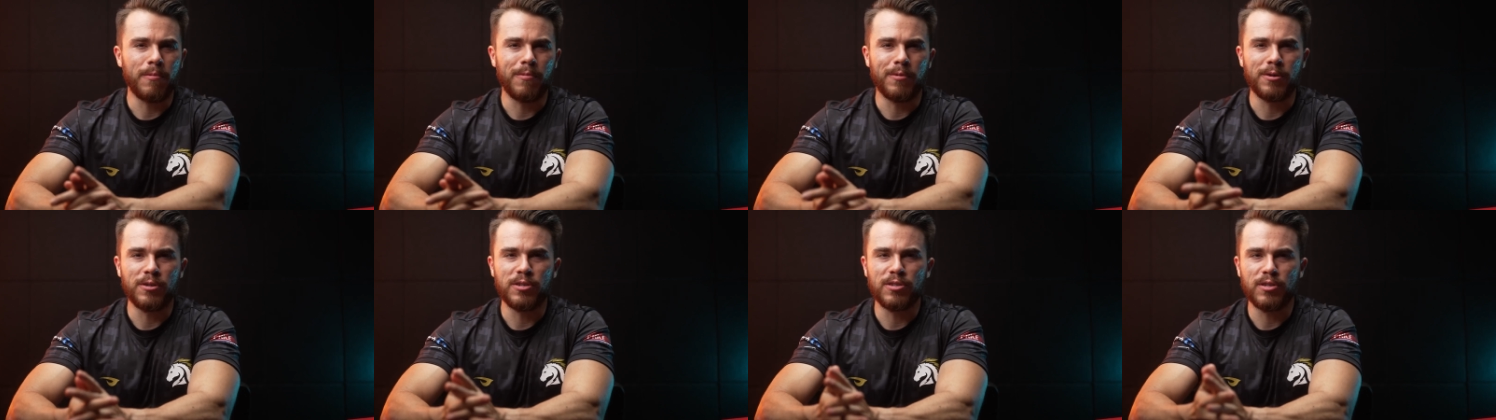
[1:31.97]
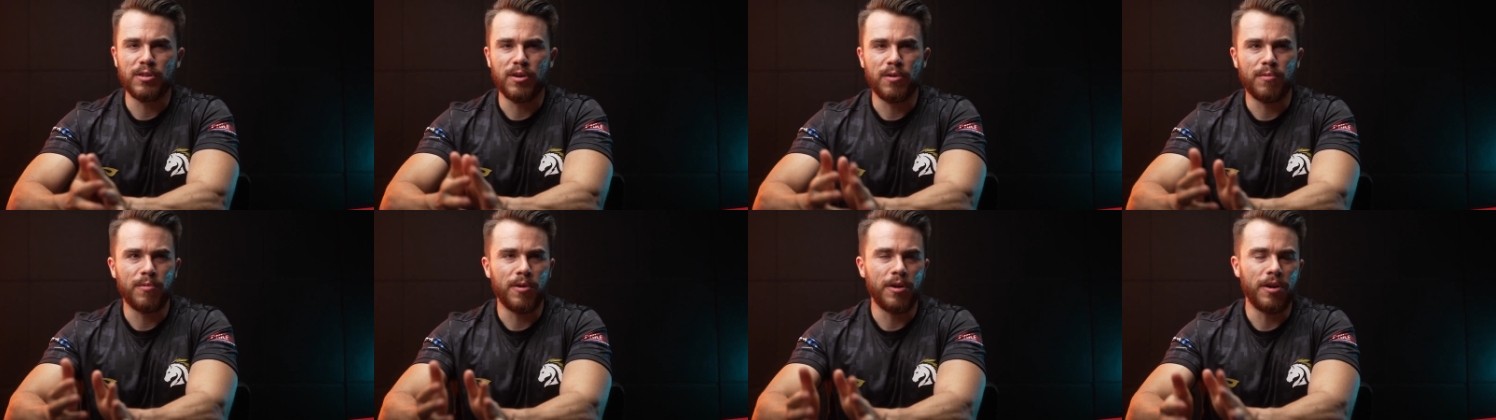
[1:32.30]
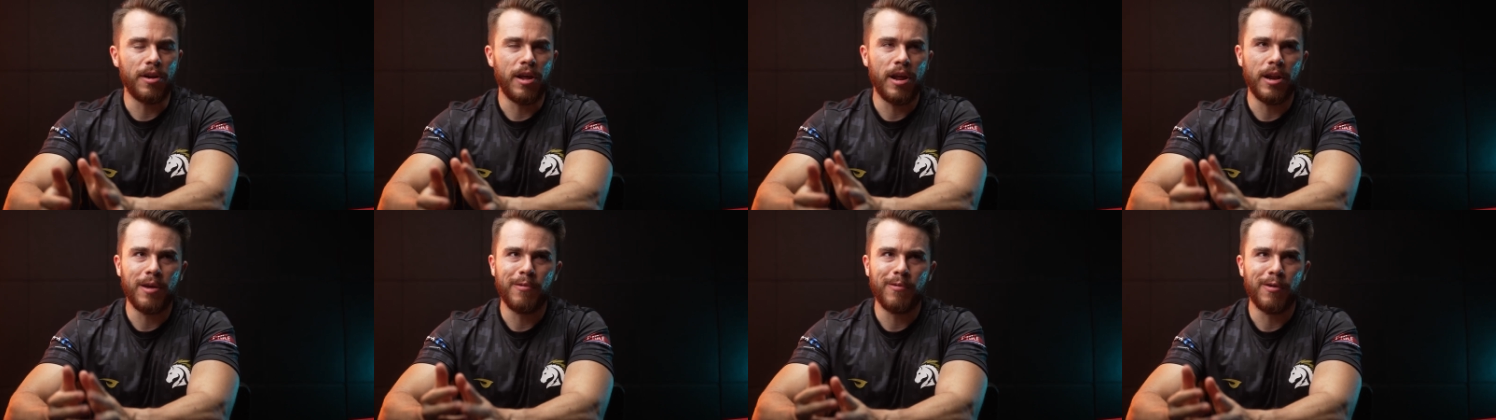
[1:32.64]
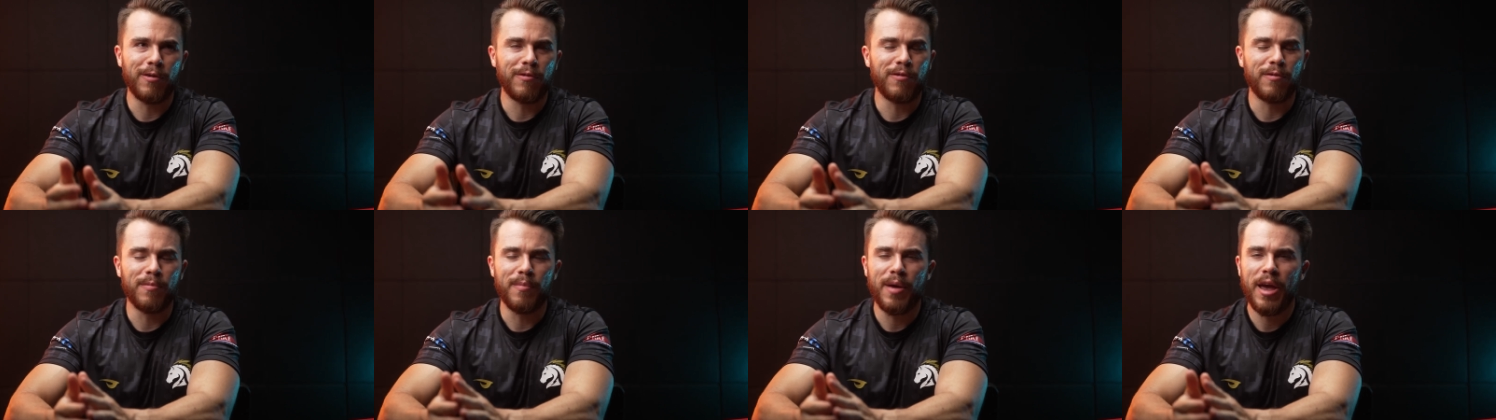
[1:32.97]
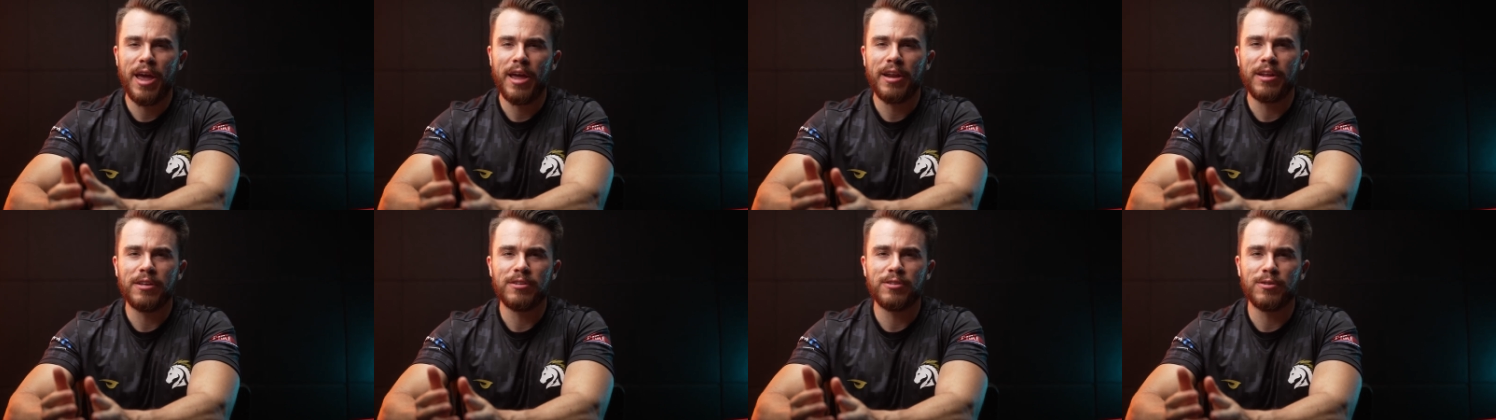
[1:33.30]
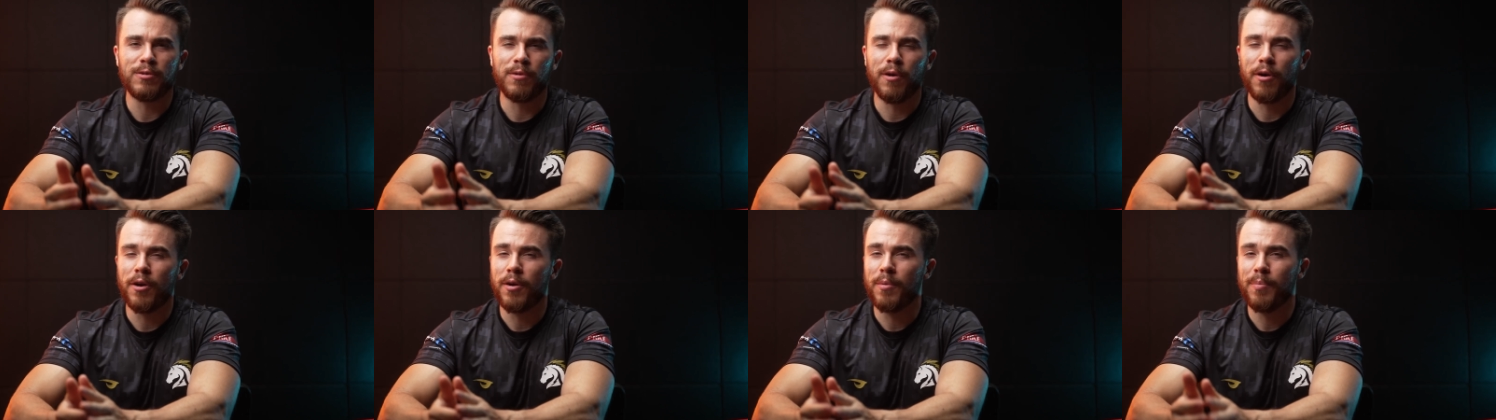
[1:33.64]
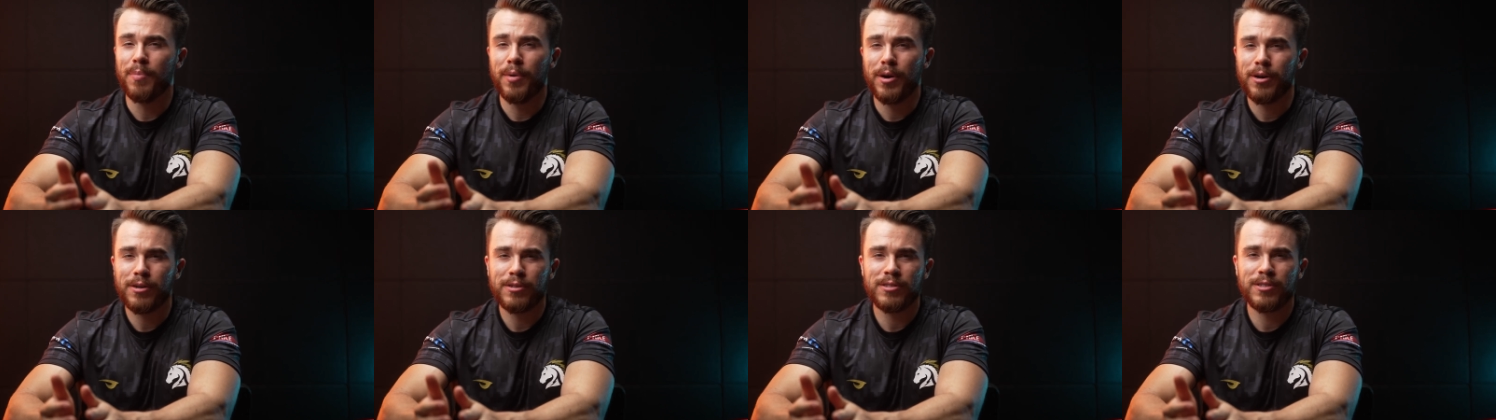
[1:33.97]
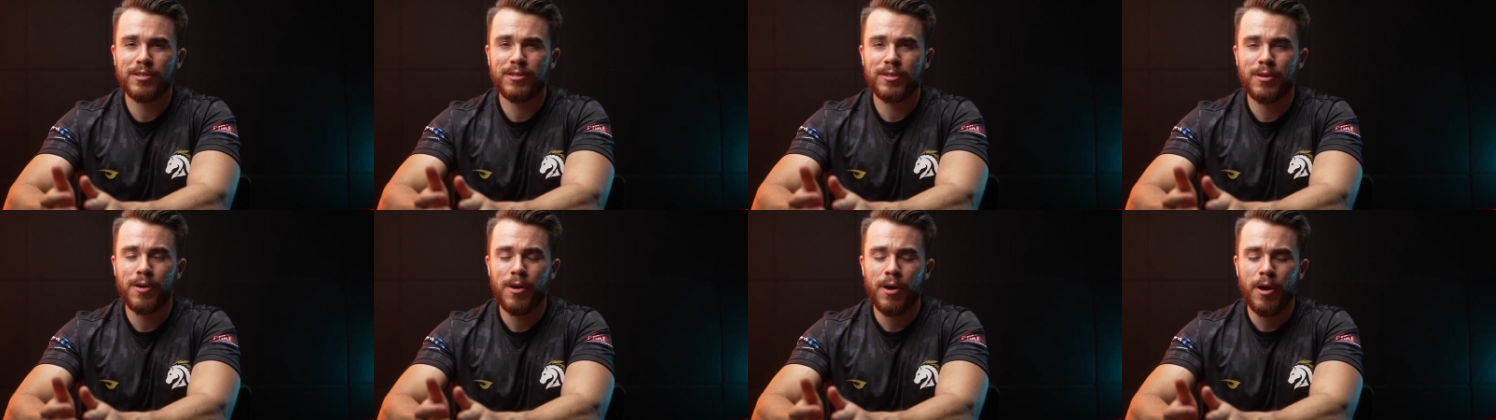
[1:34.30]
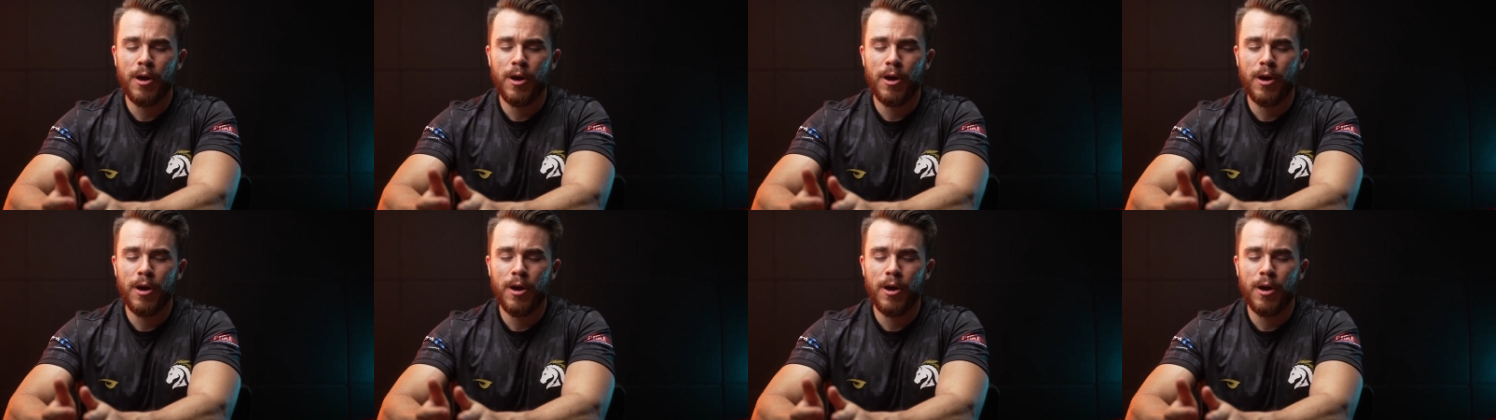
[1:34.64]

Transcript: which is gonna run anywhere from 80 to 100 bucks,